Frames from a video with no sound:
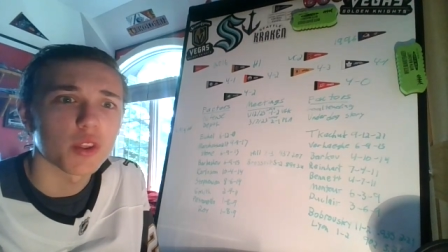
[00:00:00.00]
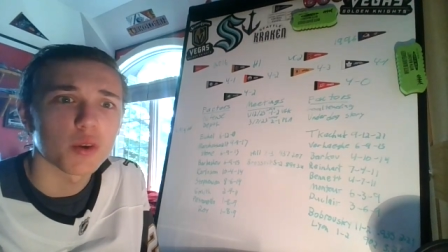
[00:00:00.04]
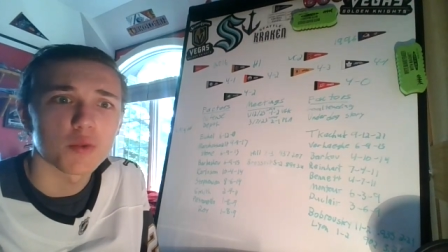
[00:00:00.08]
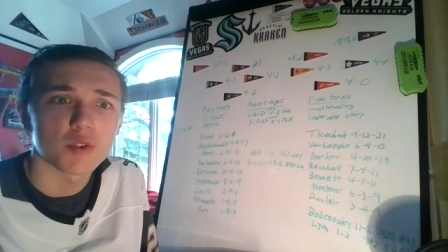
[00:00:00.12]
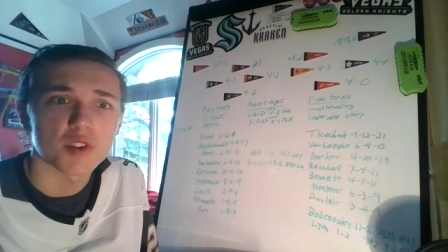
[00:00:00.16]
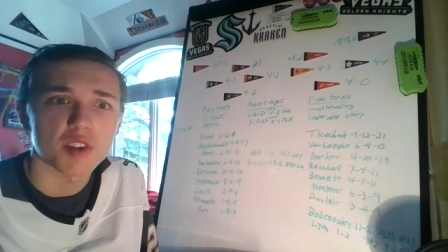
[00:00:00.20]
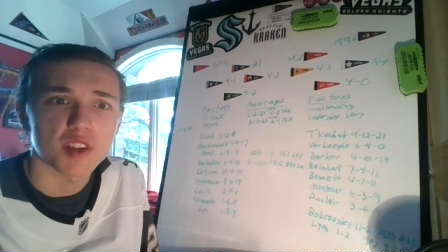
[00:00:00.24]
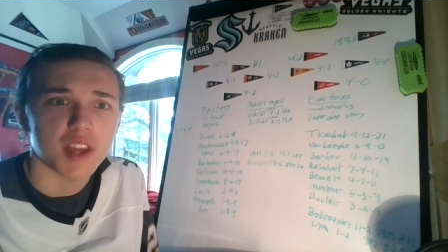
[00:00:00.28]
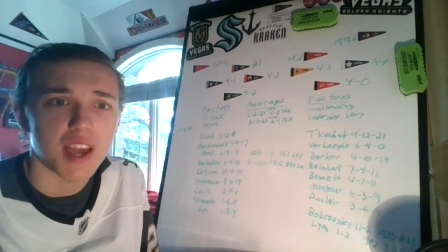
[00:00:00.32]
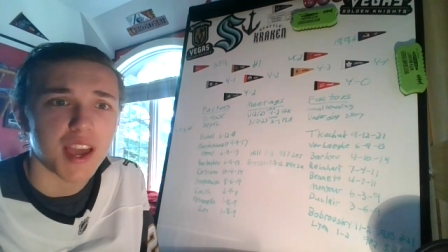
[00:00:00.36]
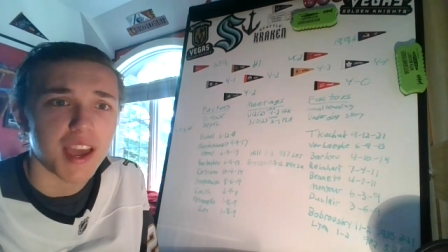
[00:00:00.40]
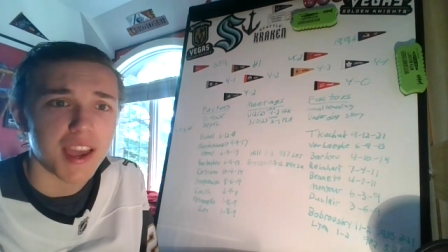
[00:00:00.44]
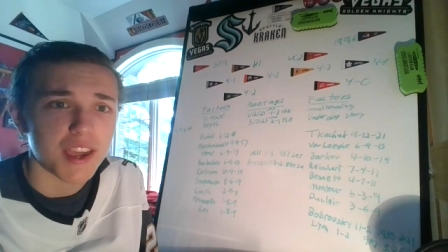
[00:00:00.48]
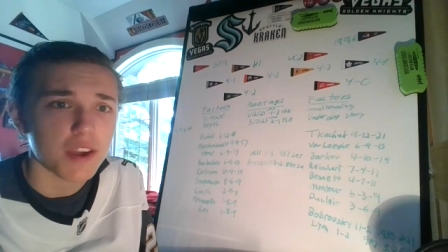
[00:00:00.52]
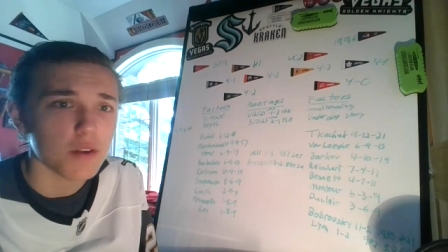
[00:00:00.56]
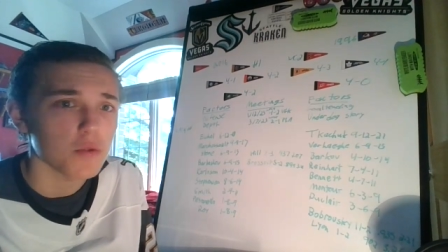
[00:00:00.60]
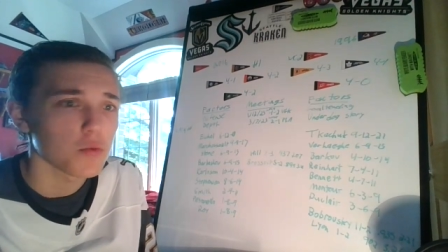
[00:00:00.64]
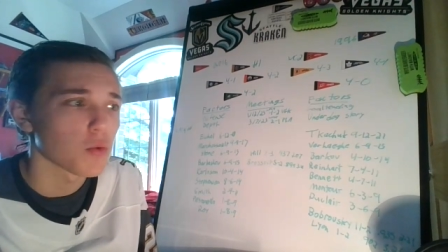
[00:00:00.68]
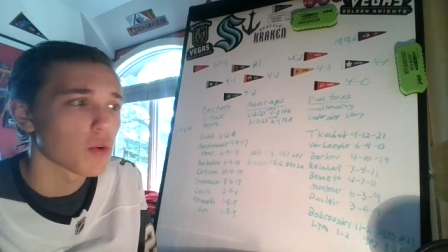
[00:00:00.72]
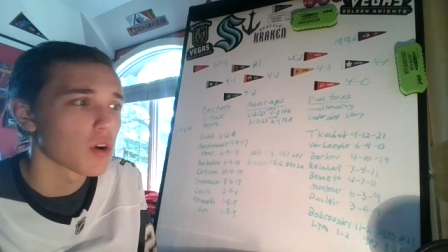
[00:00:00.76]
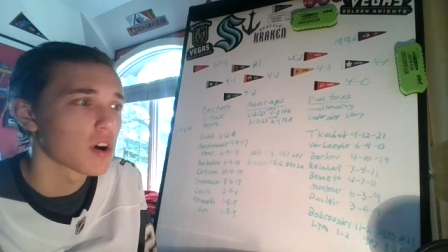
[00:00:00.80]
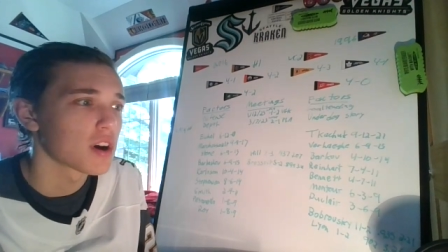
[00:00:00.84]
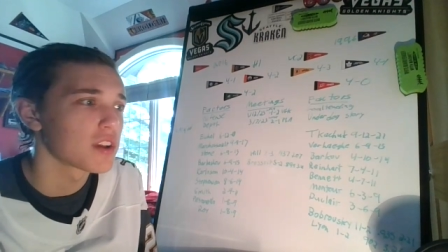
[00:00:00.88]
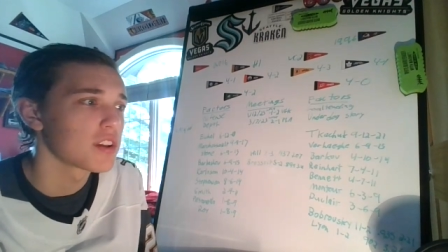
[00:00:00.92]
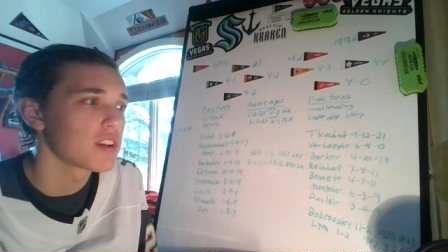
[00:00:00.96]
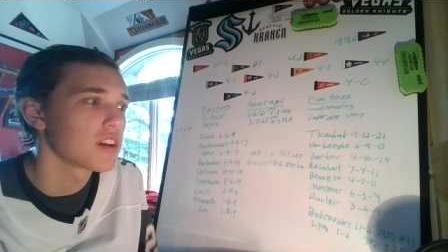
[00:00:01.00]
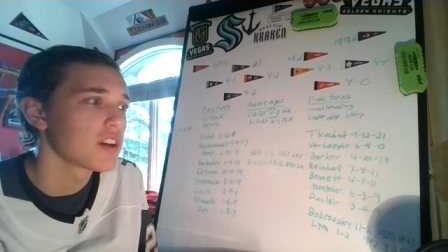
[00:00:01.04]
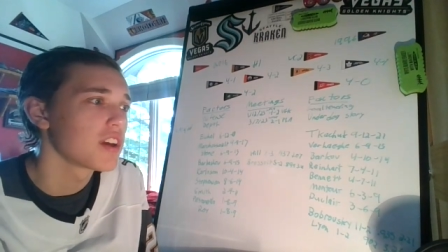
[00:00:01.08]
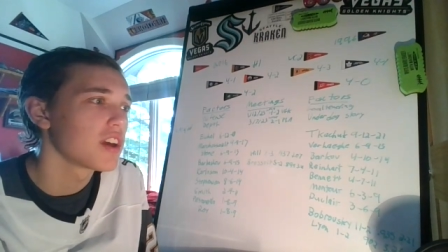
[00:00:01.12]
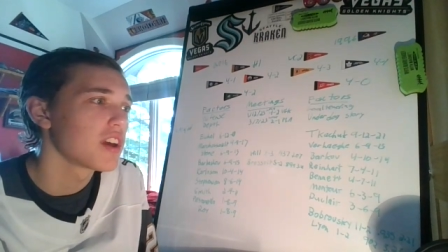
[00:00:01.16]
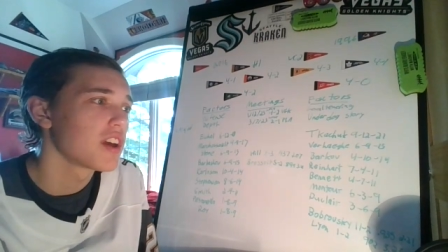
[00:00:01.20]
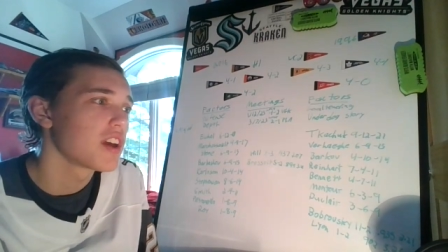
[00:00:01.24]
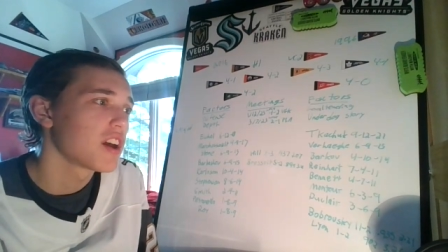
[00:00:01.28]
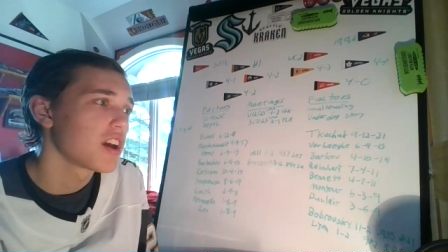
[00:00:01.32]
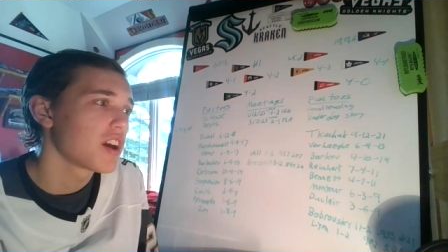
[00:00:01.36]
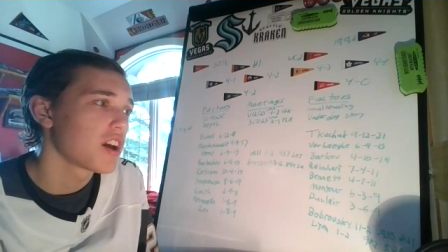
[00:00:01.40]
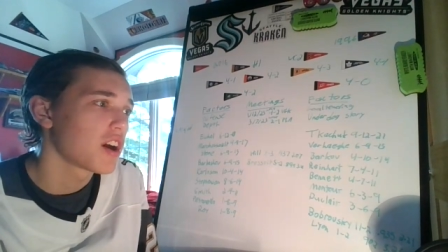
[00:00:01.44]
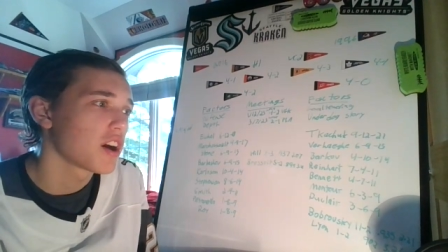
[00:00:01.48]
there was an
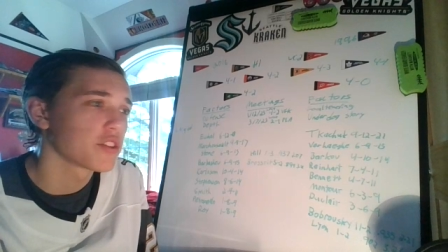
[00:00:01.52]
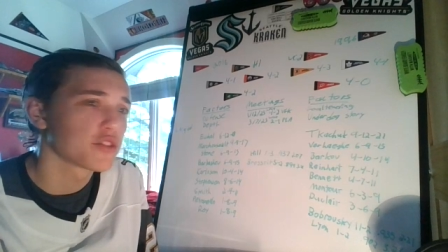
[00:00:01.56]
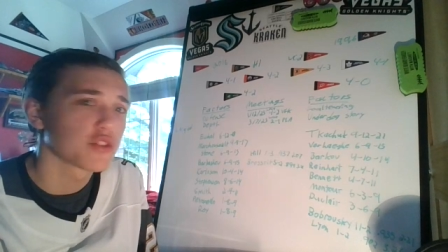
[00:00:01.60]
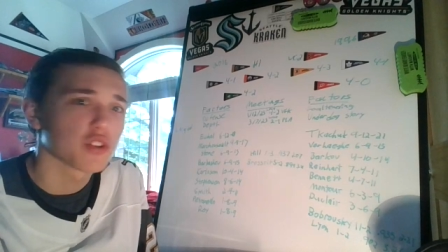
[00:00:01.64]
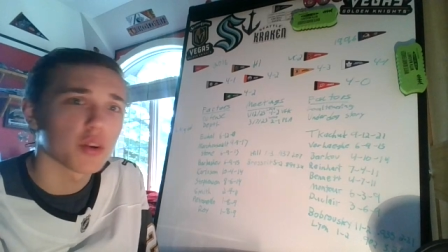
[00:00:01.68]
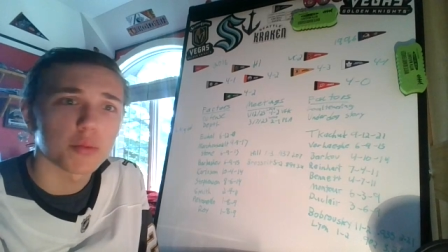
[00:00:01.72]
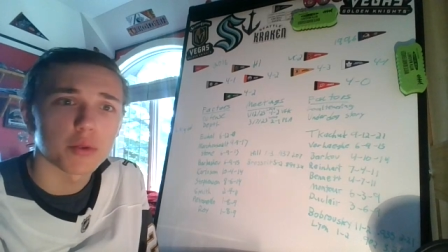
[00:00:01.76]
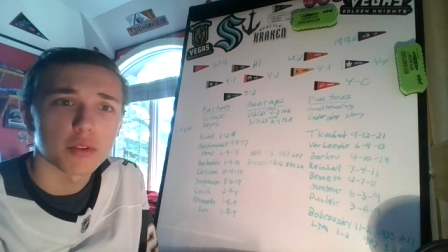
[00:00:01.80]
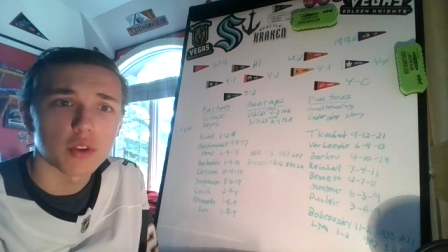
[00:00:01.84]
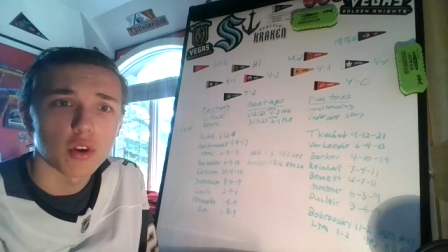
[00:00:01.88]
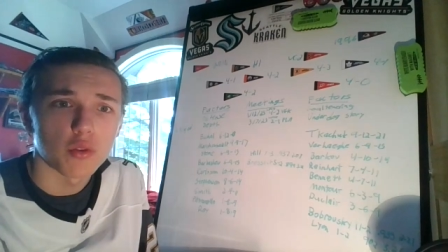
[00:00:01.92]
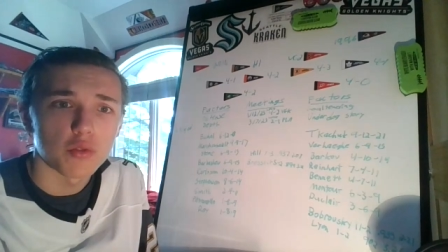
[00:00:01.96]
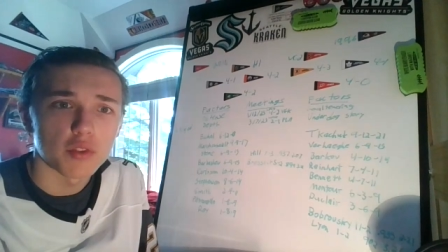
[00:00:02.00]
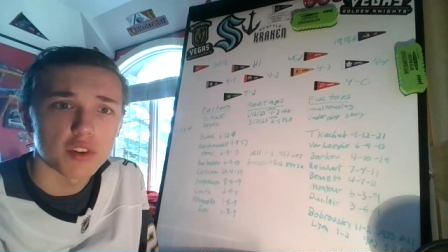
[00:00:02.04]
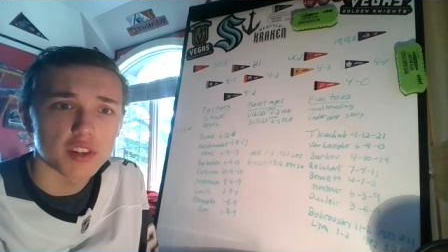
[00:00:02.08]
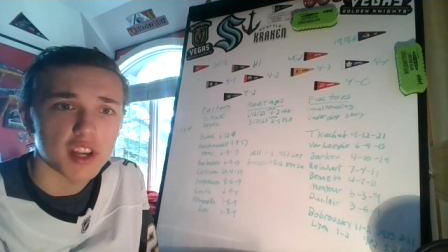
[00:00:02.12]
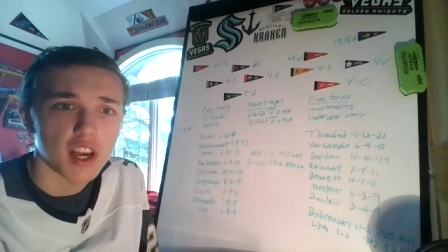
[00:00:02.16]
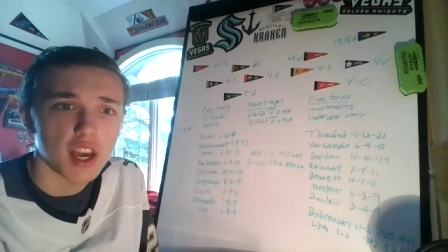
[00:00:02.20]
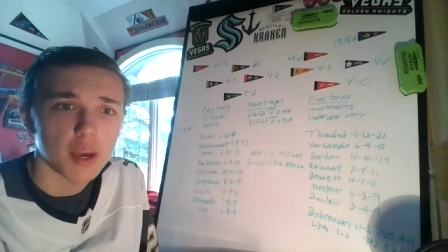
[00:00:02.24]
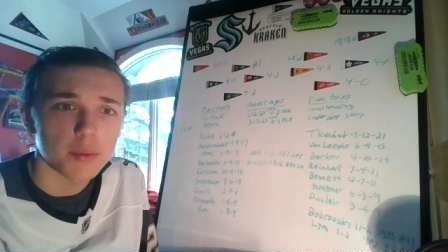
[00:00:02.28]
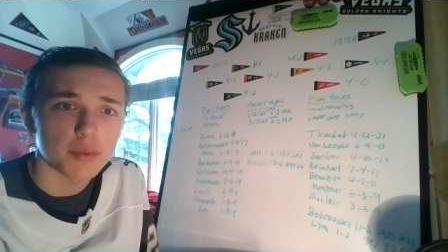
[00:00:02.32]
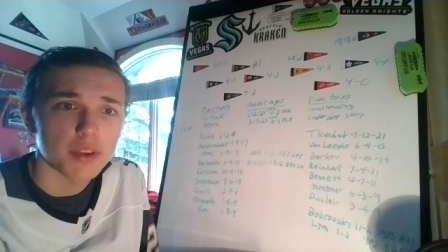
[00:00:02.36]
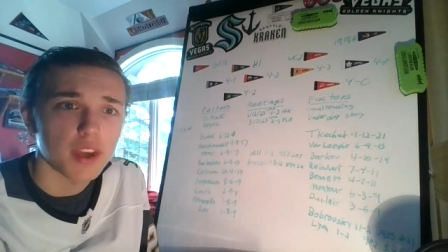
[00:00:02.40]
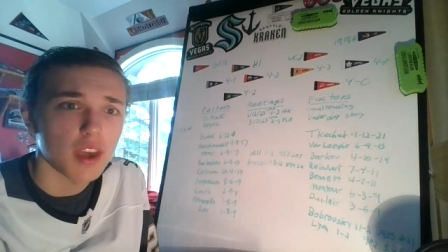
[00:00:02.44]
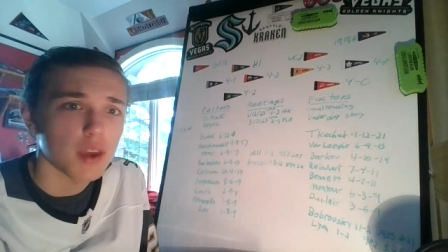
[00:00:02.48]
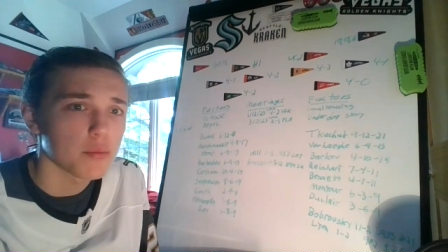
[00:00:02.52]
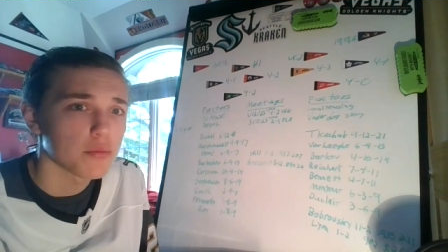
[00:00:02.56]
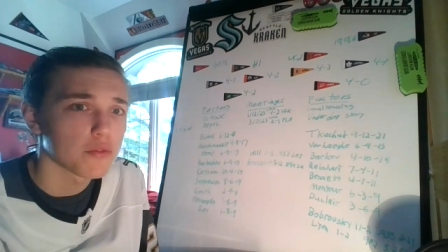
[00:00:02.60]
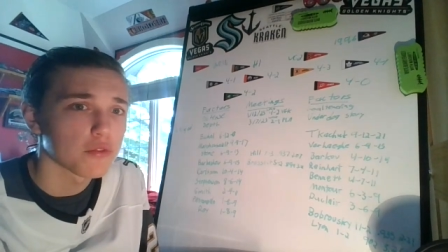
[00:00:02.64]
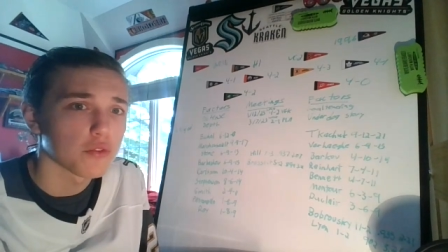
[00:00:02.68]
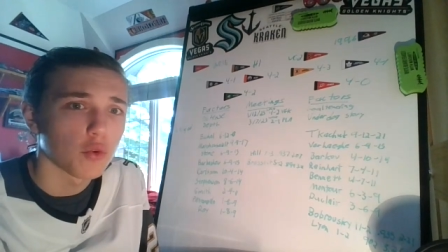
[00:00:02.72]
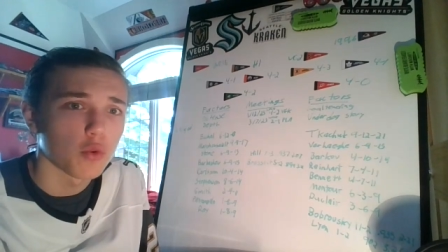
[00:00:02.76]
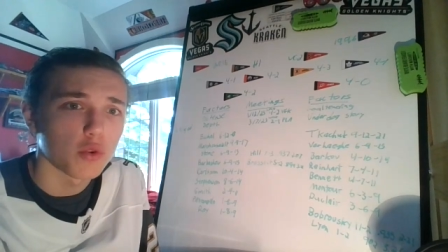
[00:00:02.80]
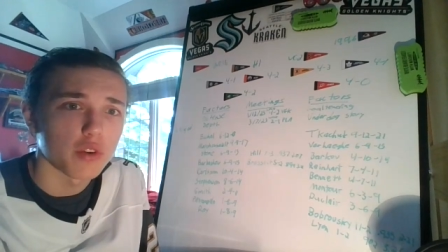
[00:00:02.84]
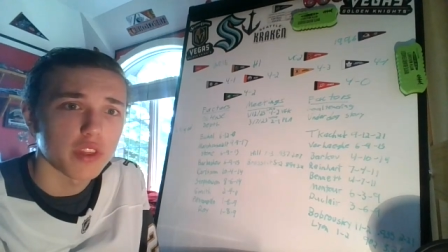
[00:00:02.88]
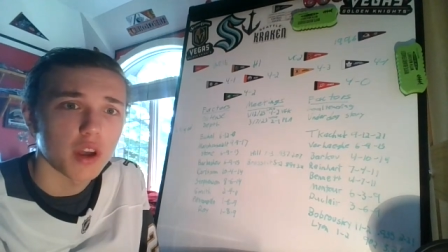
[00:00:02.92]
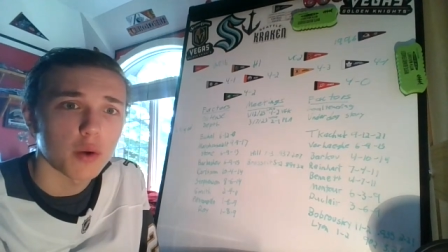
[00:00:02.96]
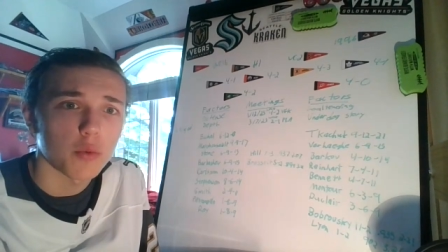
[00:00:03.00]
8-1, a triple overtime Game
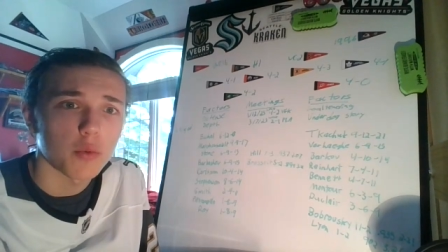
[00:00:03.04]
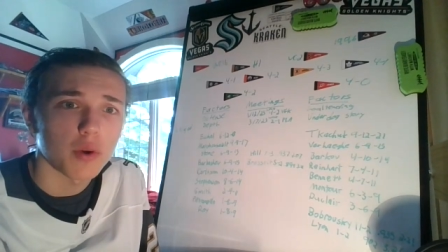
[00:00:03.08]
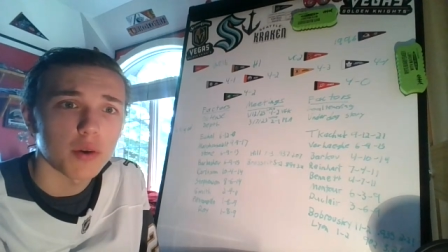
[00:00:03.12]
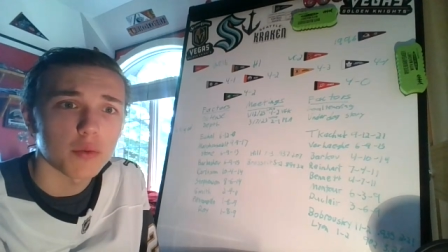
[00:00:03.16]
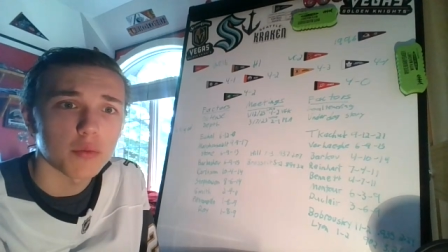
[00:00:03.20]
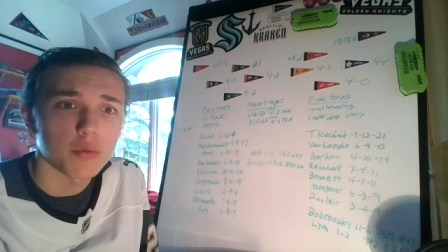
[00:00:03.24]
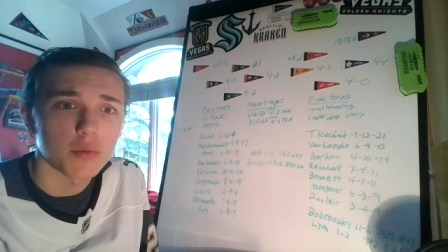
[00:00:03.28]
4 that